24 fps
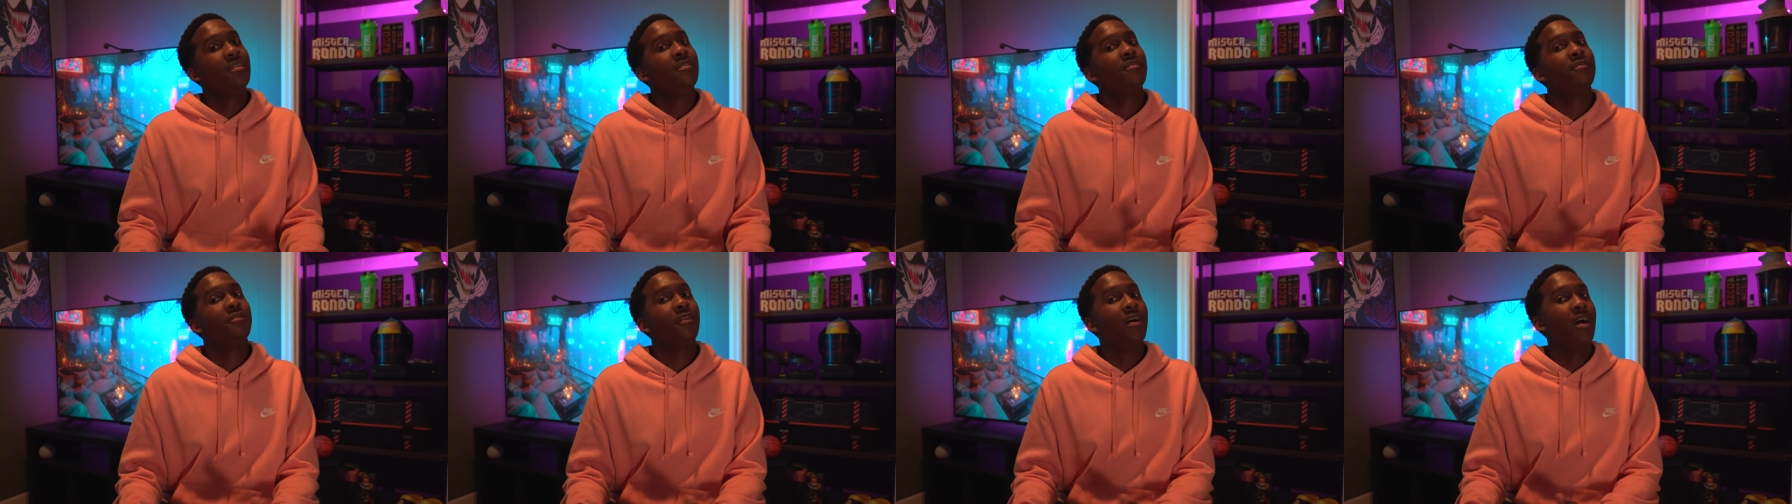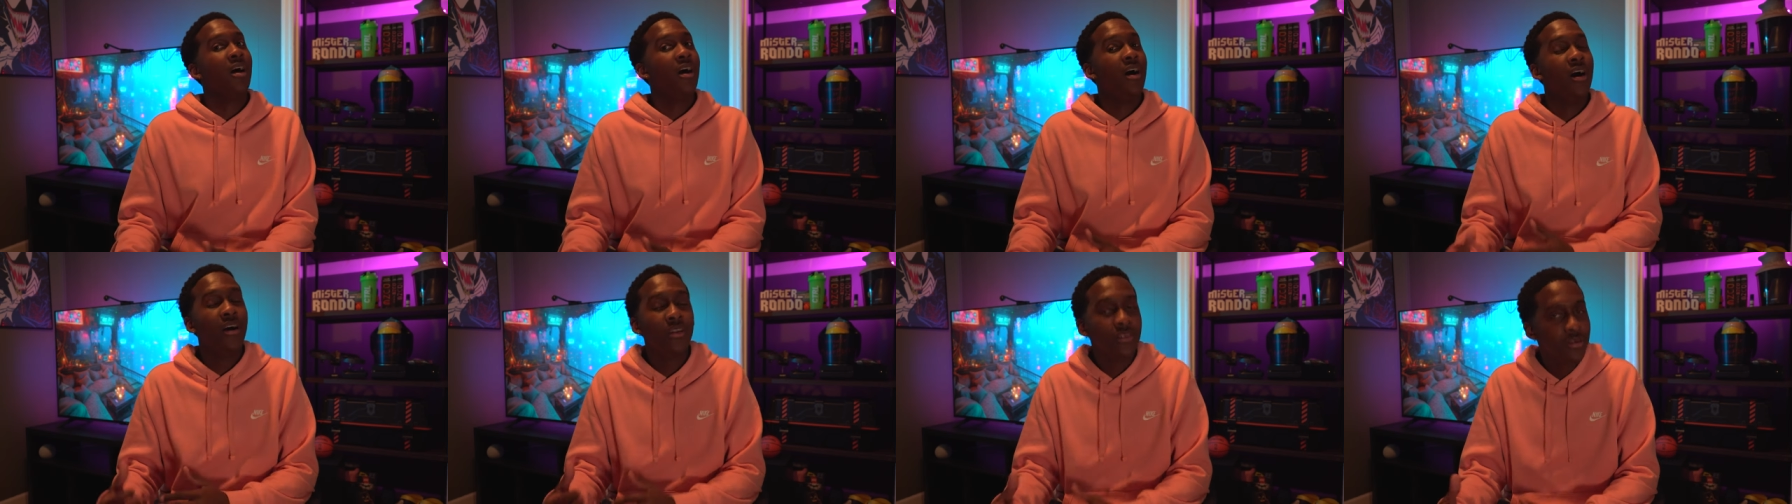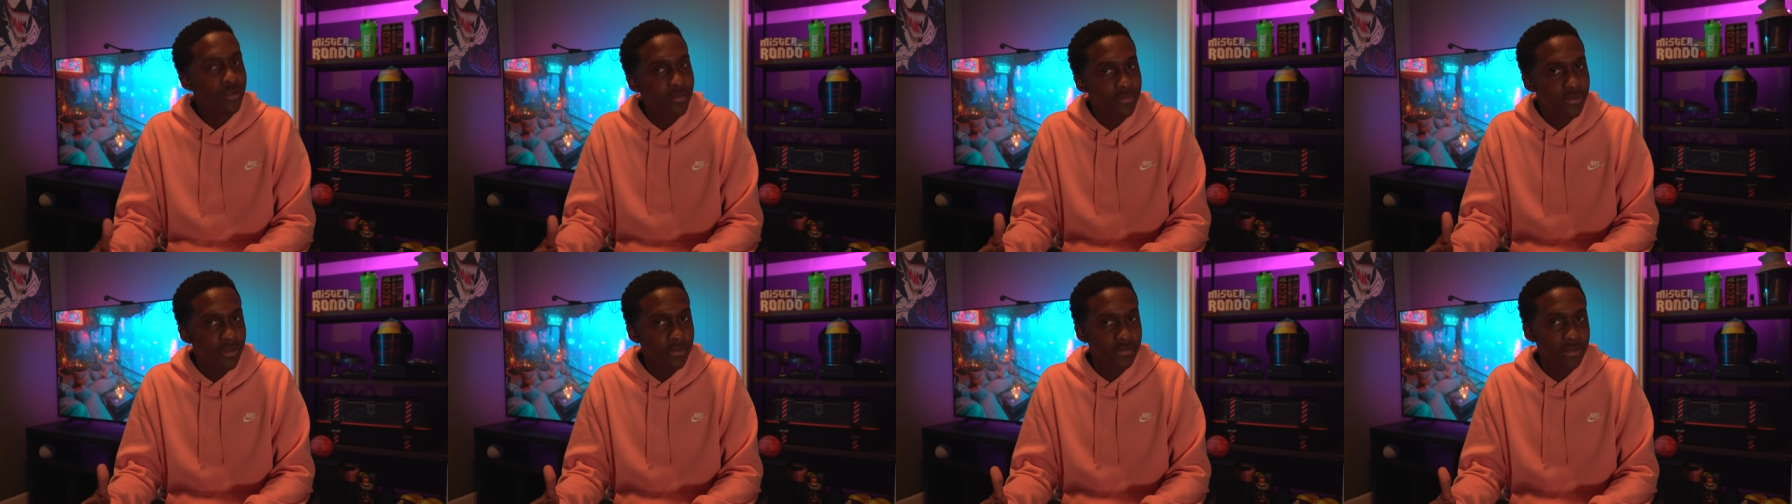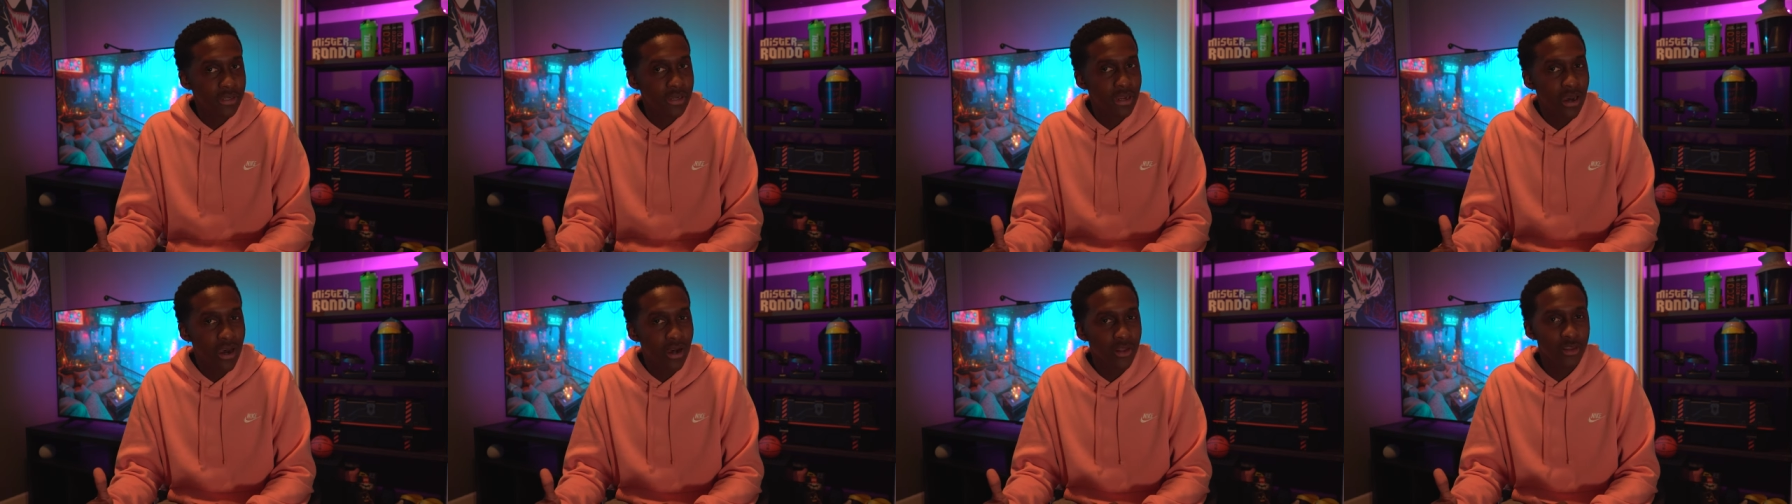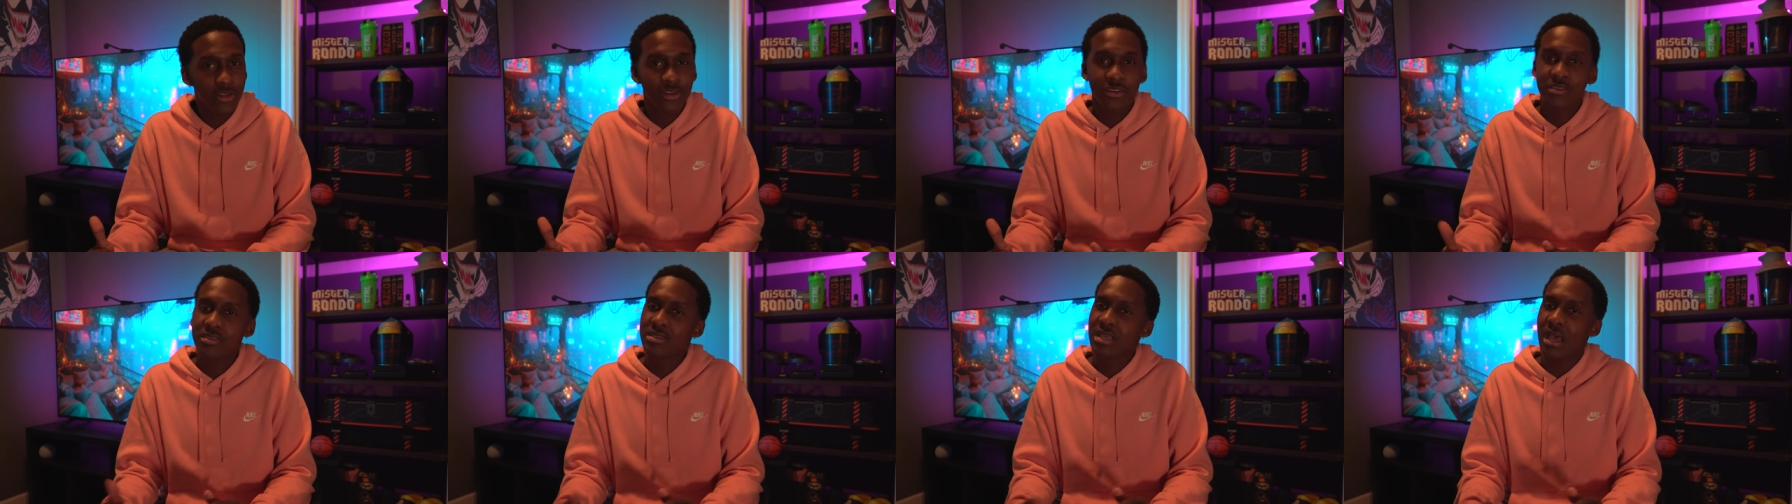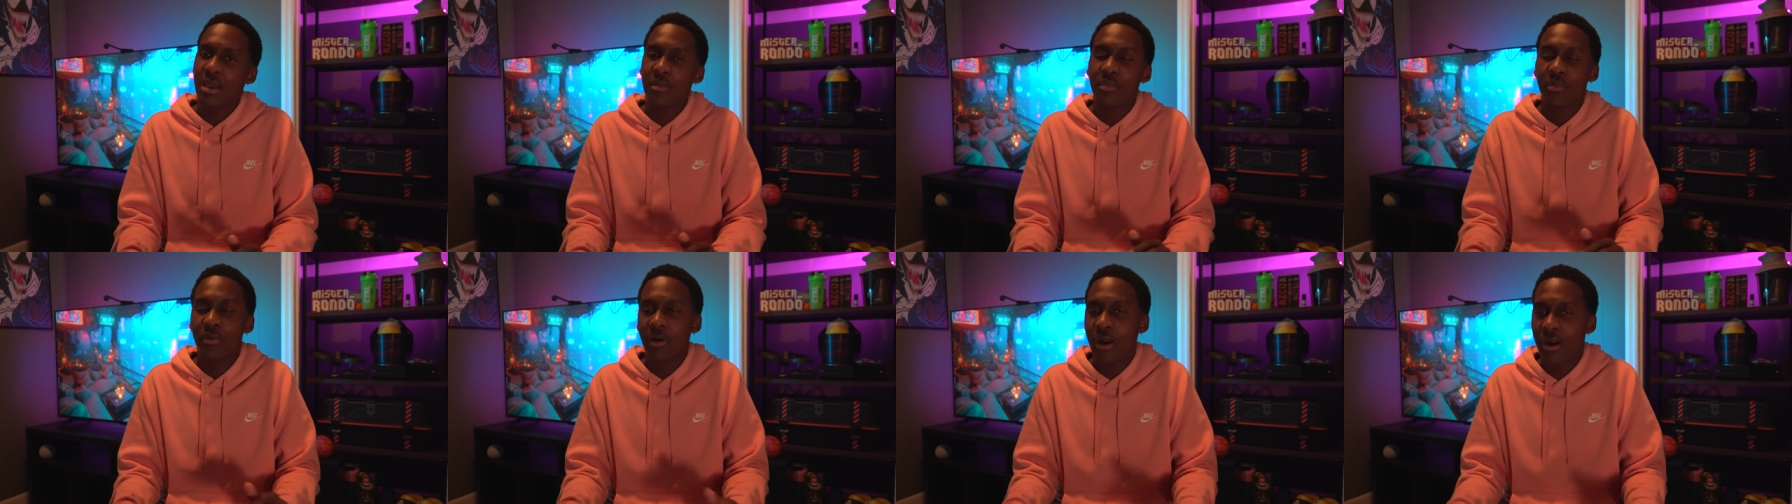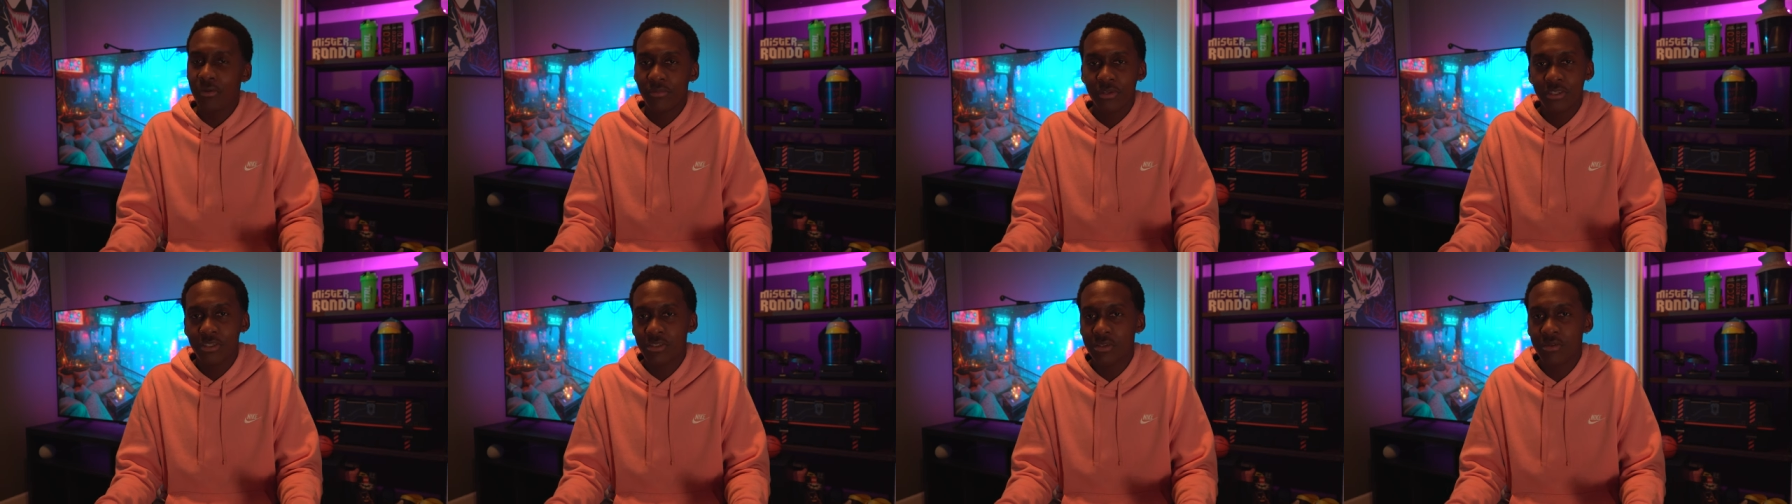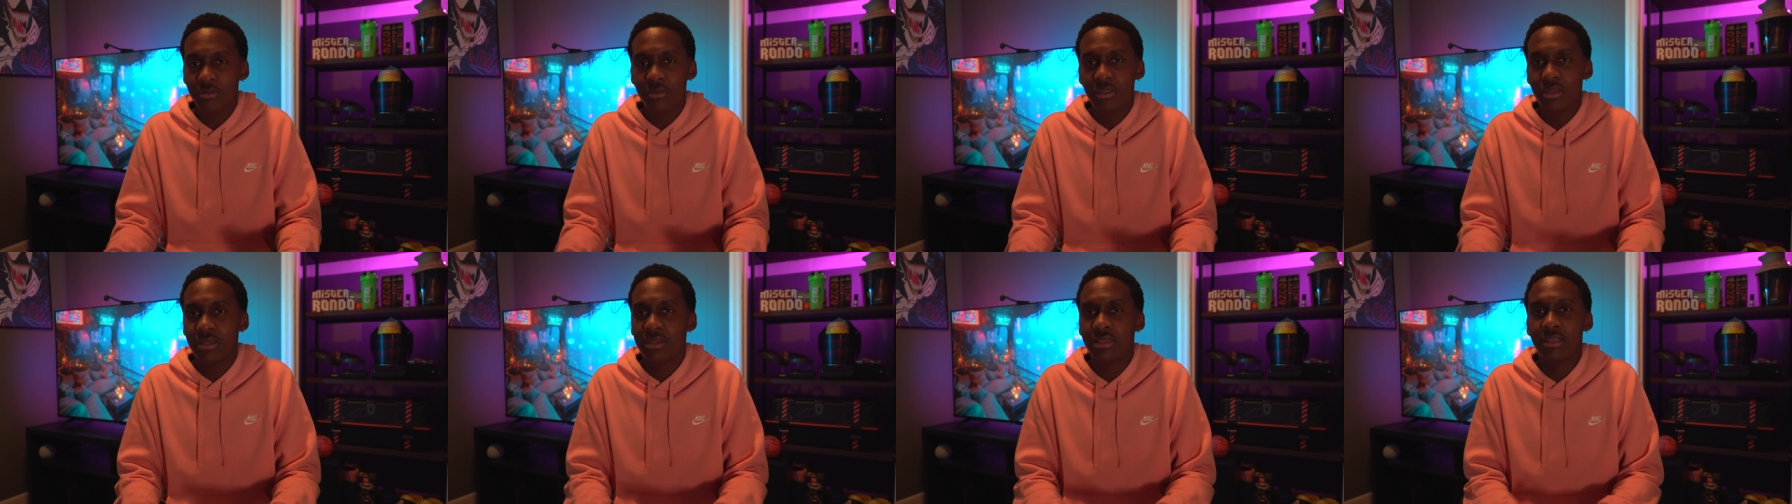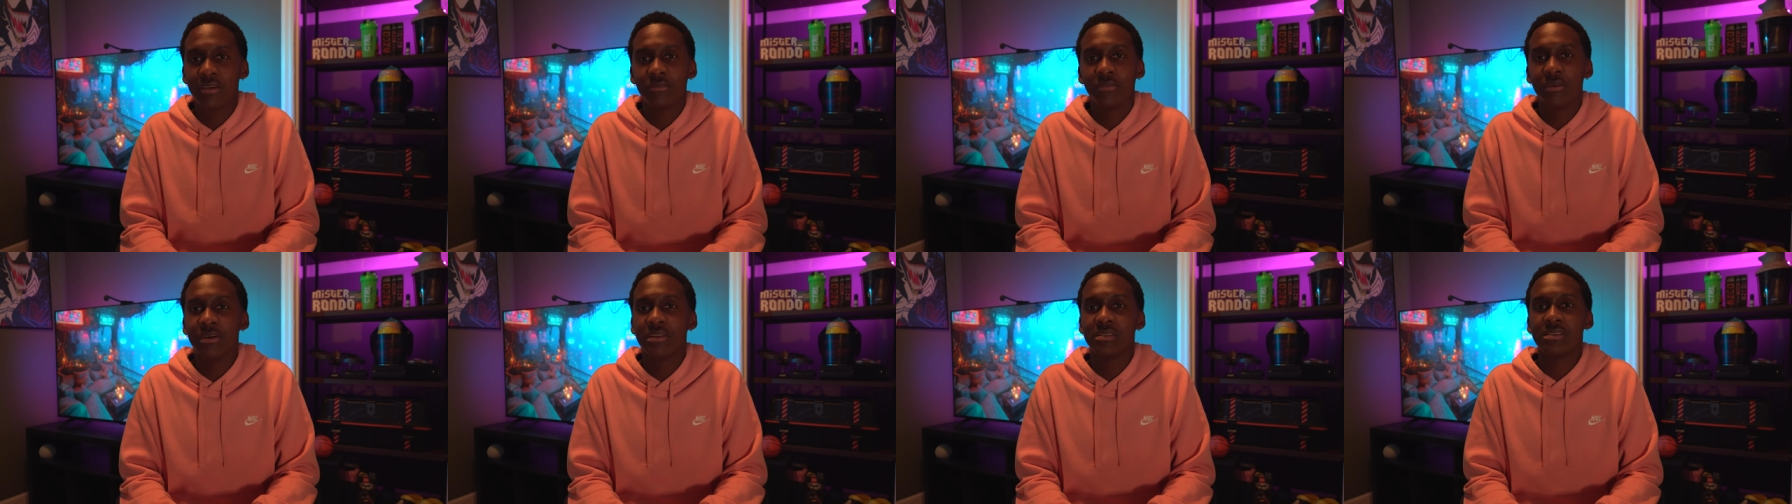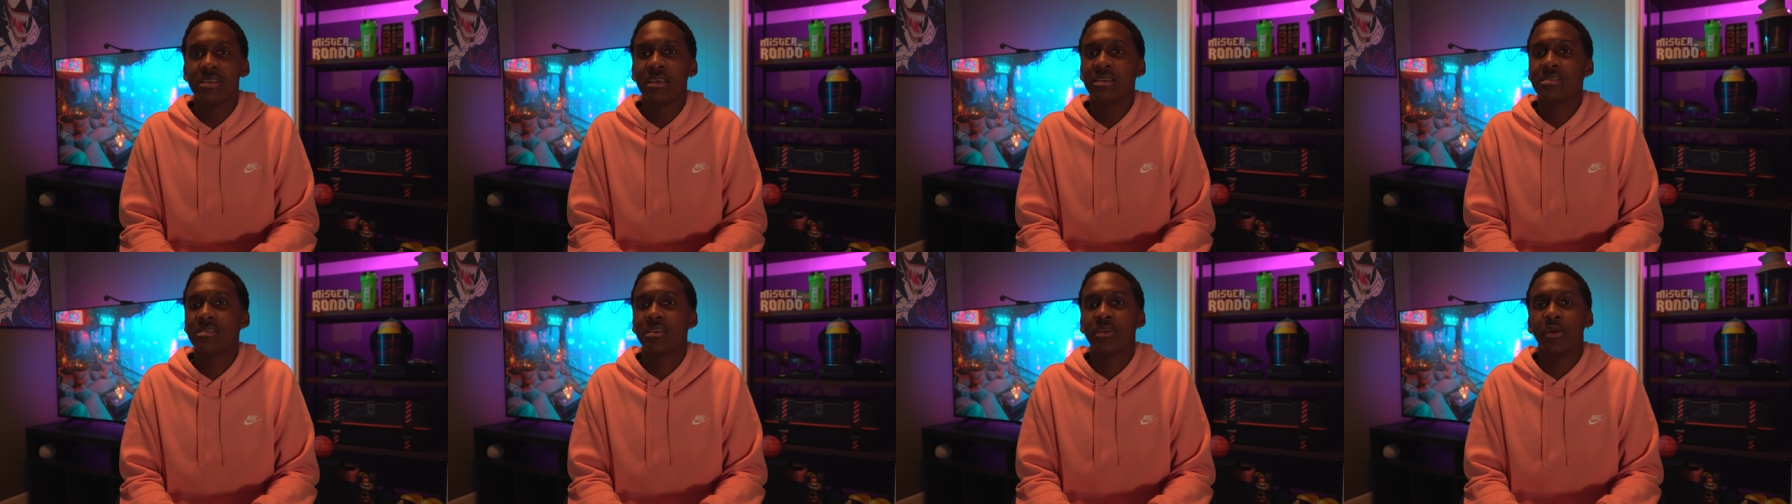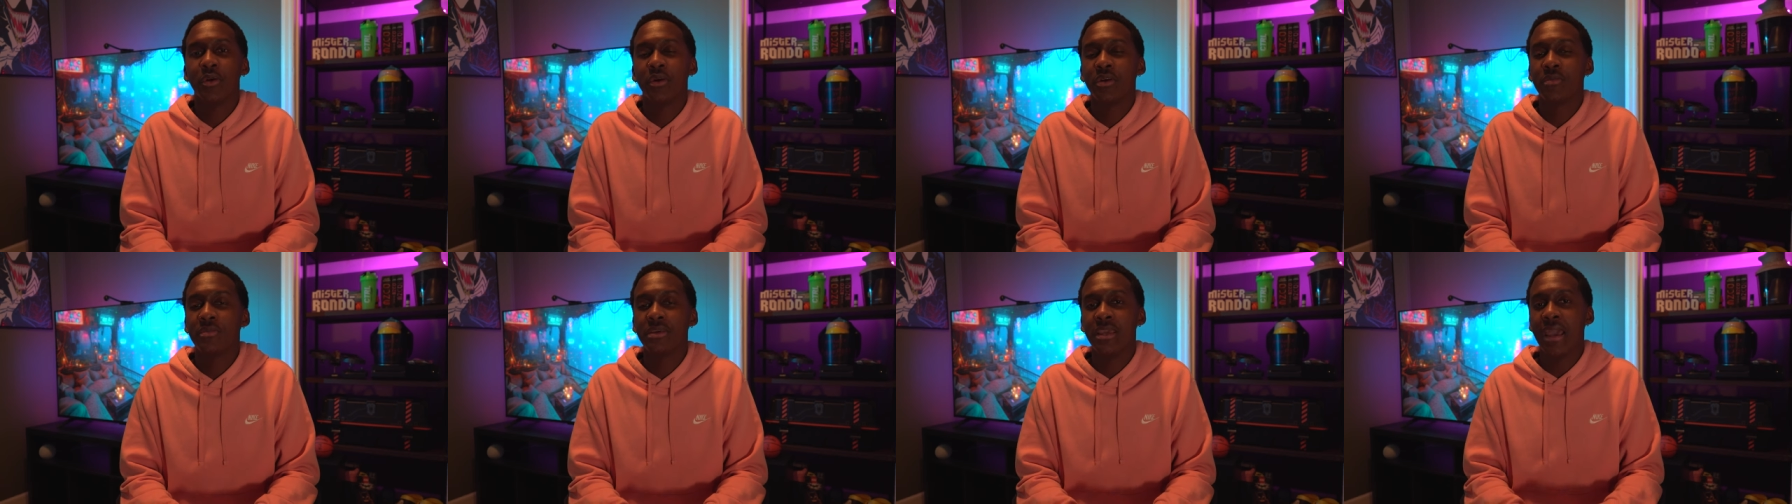for one hundred fifty dollars, I promise you the difference isn't going to